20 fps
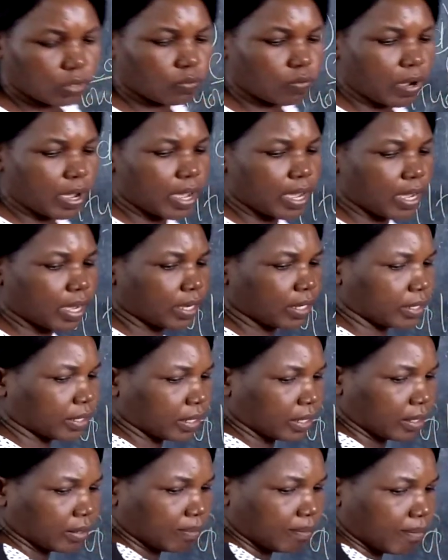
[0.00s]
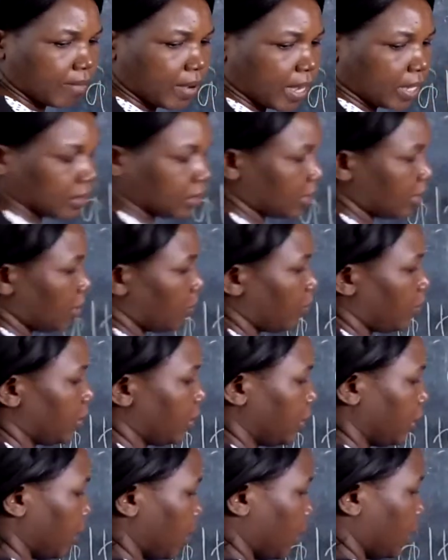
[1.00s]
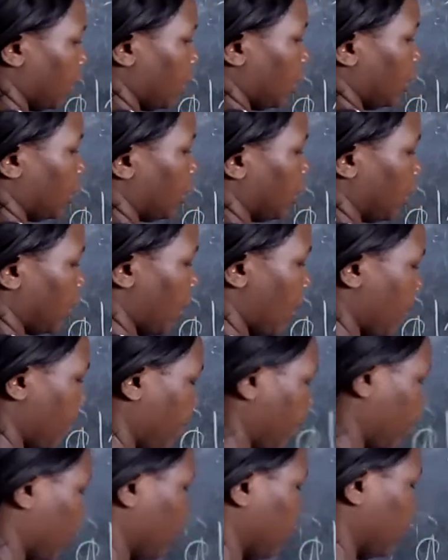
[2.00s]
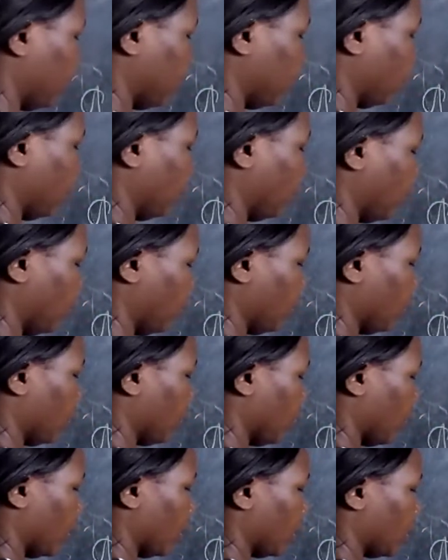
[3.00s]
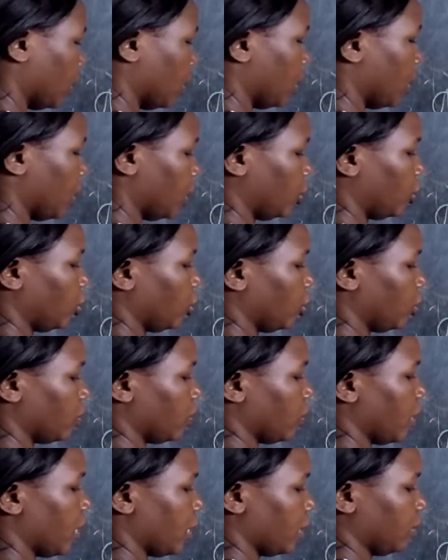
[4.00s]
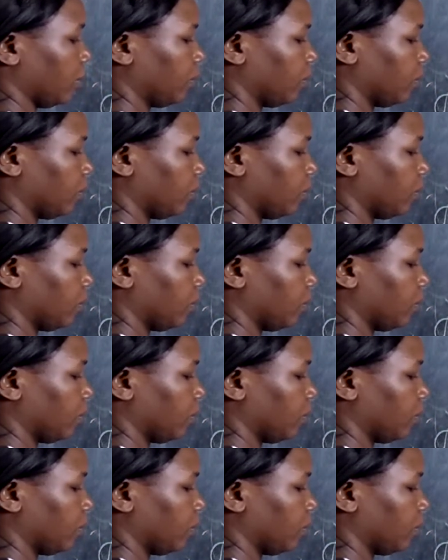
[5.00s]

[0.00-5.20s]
were hungry, but they waited. Example, the children